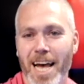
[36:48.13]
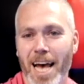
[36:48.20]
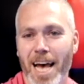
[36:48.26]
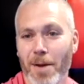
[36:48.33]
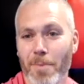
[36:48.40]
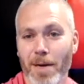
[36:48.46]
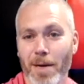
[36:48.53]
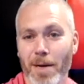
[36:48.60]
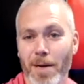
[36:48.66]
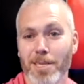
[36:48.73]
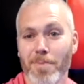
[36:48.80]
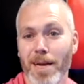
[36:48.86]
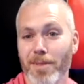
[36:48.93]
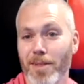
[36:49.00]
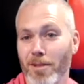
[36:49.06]
And I
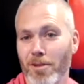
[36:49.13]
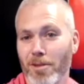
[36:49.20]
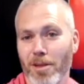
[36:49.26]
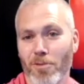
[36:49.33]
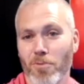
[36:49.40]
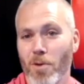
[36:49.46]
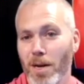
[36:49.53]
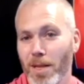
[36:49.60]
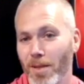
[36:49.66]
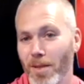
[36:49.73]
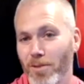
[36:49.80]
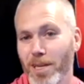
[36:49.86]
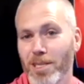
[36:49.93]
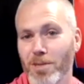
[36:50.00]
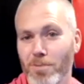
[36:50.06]
must admit, it's one of
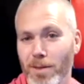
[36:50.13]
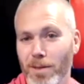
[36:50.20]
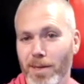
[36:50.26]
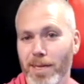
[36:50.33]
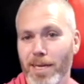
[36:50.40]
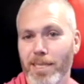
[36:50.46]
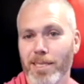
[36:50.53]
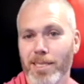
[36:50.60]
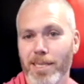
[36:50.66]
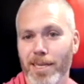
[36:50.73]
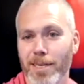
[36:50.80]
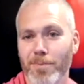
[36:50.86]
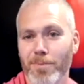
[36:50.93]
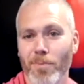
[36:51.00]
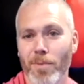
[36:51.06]
the things with it is
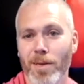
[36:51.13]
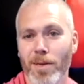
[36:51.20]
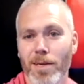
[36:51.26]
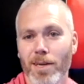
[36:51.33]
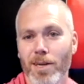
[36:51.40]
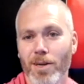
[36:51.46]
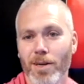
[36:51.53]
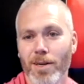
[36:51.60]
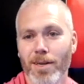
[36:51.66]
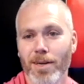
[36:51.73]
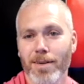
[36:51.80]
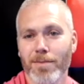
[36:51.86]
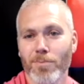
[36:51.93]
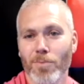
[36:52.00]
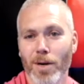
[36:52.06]
that
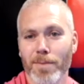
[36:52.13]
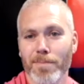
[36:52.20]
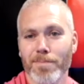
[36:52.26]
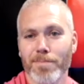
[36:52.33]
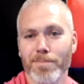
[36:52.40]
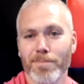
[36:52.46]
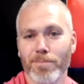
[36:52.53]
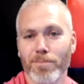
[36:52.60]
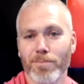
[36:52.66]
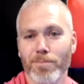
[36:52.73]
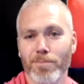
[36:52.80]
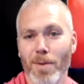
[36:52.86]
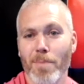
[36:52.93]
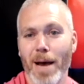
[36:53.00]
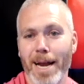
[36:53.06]
one
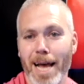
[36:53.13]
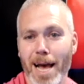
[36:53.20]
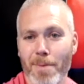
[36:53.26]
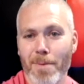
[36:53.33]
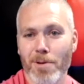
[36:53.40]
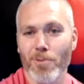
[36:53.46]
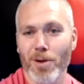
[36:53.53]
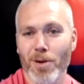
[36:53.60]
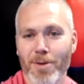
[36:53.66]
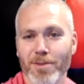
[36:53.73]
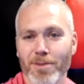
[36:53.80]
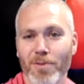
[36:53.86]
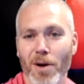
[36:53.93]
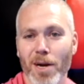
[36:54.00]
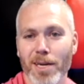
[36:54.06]
of my bad habits when I
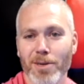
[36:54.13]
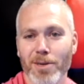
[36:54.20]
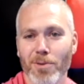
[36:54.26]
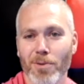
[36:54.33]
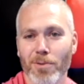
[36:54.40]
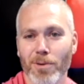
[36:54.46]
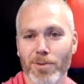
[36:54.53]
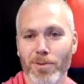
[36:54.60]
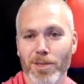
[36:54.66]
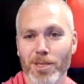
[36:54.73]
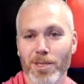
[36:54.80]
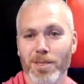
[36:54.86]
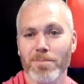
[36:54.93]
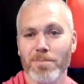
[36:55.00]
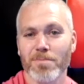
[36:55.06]
was fighting, or
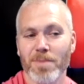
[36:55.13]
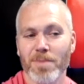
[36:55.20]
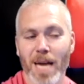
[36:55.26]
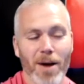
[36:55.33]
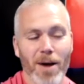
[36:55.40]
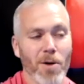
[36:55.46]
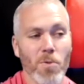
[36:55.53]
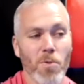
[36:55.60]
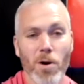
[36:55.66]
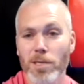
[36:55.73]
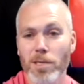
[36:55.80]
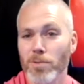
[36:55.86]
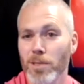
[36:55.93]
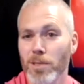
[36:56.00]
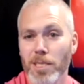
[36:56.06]
just how I
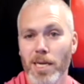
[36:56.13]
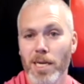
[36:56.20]
was